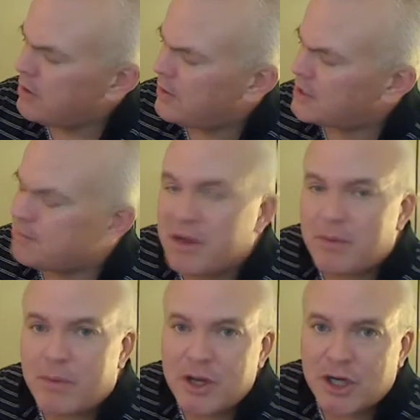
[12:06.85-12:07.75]
USB
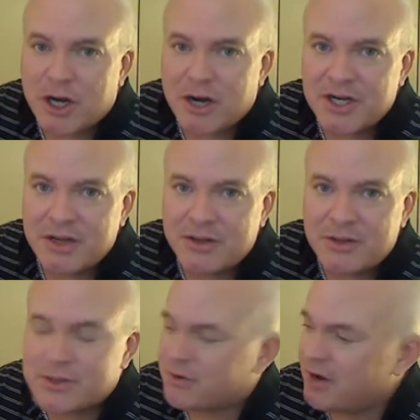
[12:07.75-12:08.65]
recharging,
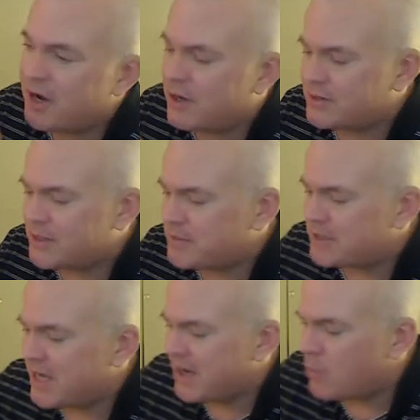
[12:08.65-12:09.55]
little screen, goes up to
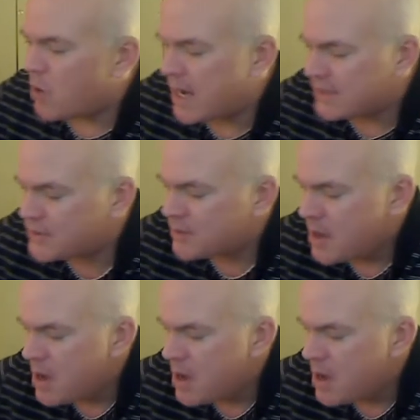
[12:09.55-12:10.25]
10 watts.